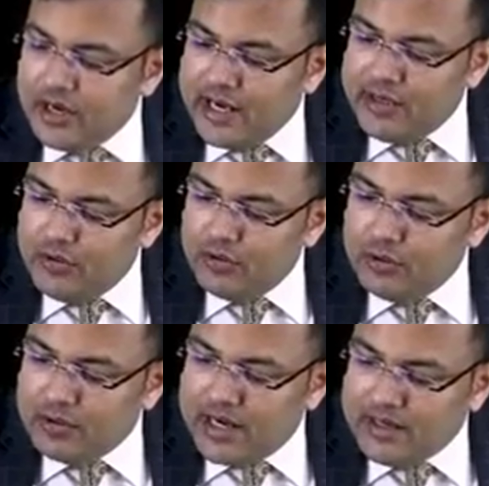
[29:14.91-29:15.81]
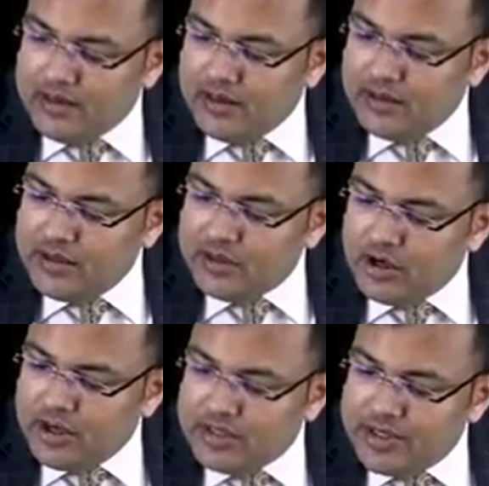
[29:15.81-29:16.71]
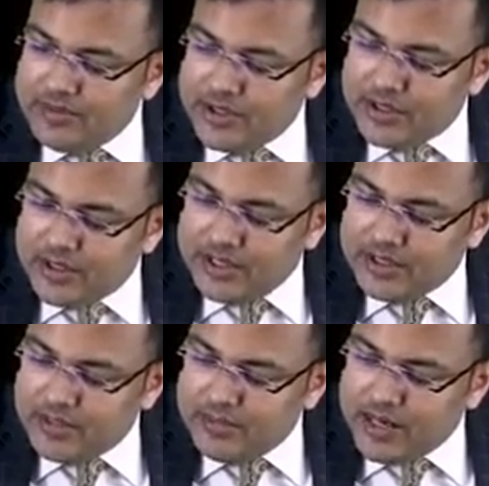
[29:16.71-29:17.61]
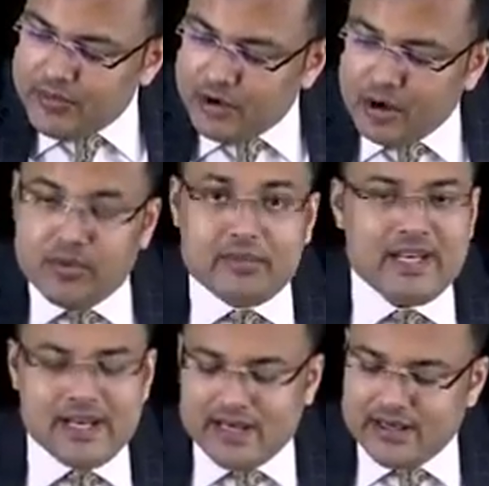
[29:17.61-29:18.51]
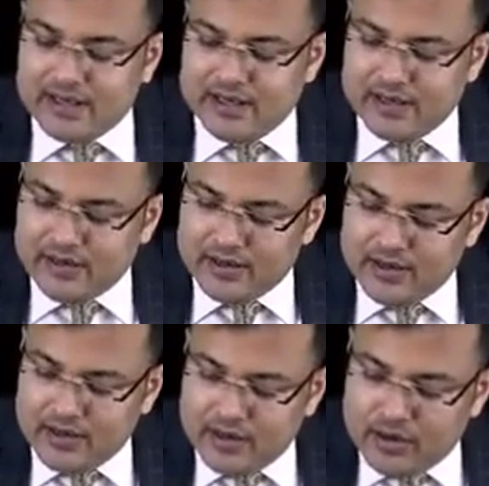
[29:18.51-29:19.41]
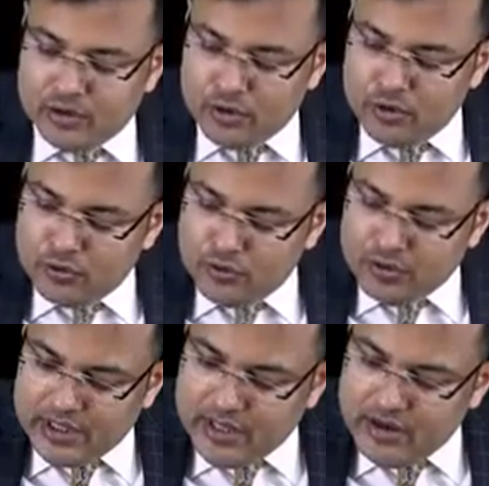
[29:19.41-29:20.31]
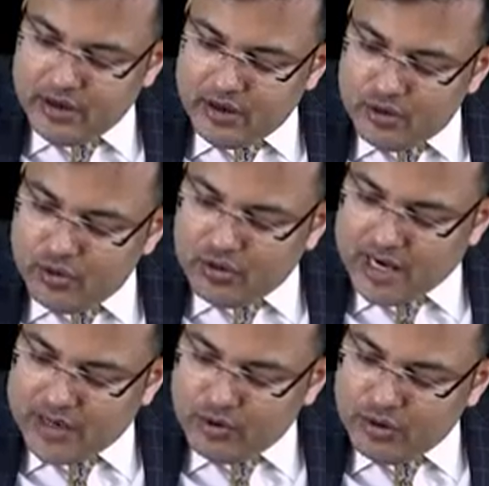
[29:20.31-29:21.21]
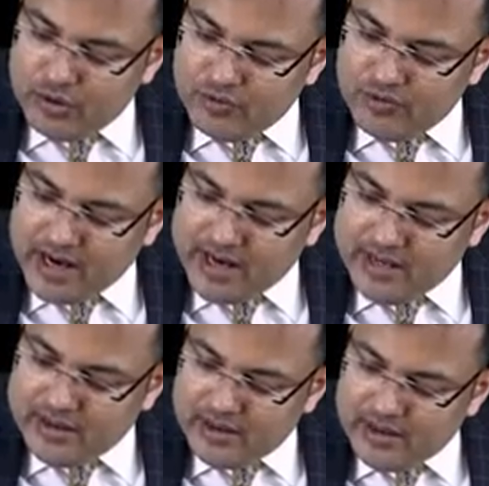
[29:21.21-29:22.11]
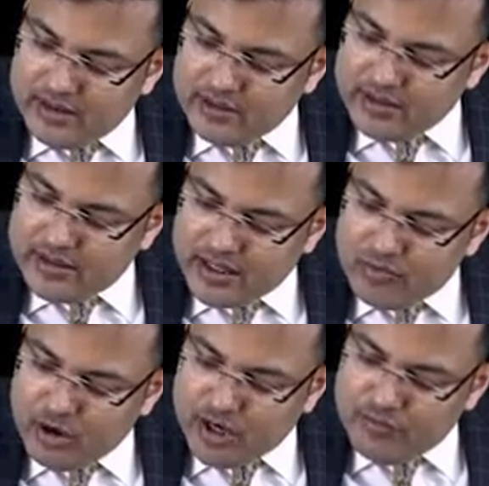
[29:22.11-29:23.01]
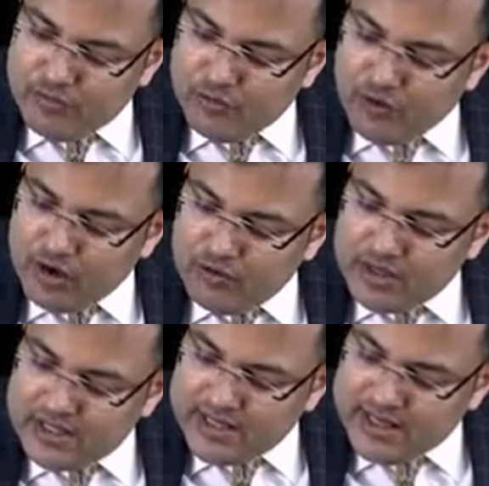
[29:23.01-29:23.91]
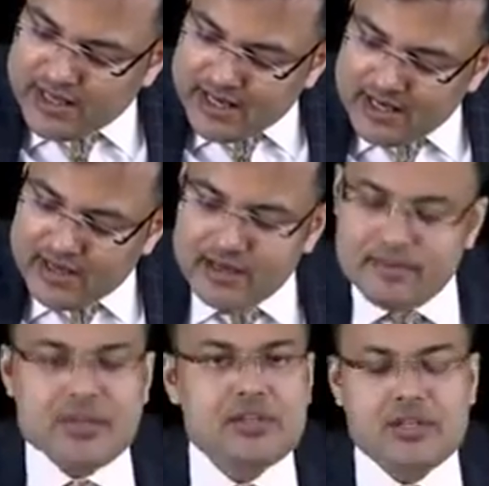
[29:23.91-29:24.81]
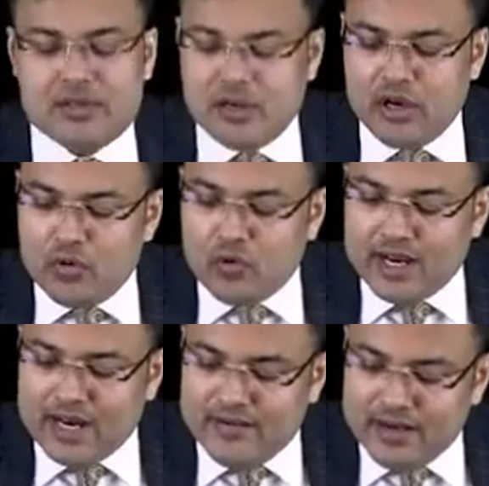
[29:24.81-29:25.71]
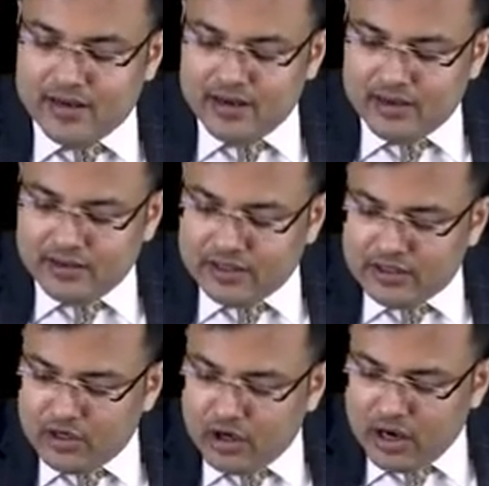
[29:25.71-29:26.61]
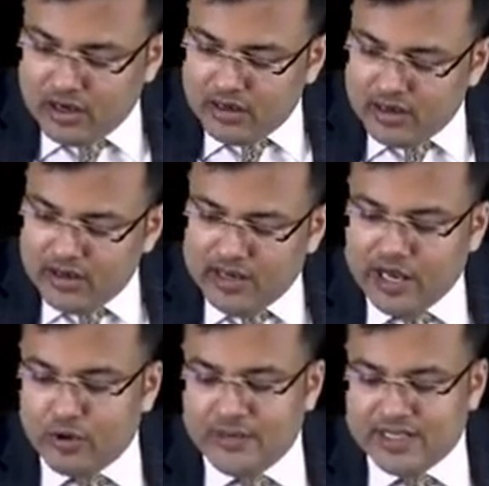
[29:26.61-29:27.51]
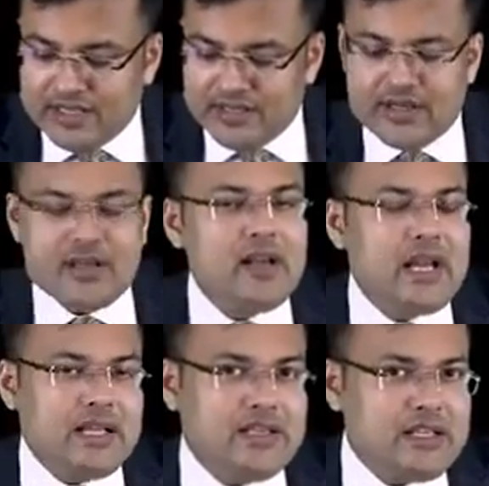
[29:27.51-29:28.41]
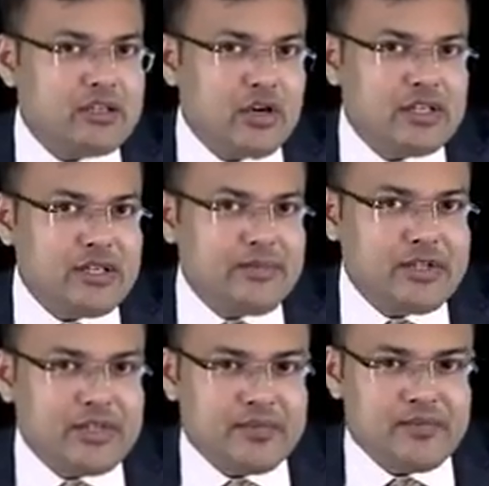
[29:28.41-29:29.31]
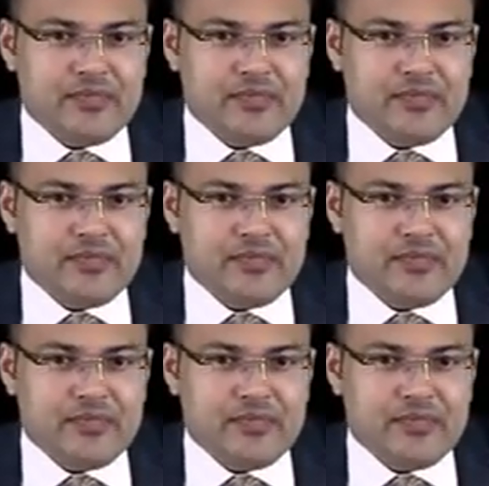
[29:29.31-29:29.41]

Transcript: And you know that this constipation, it's a big problem in elderly. So usually you are going to find the sigmoid volvulus in elderly patient who are having this long narrow mesentery and there is constipation.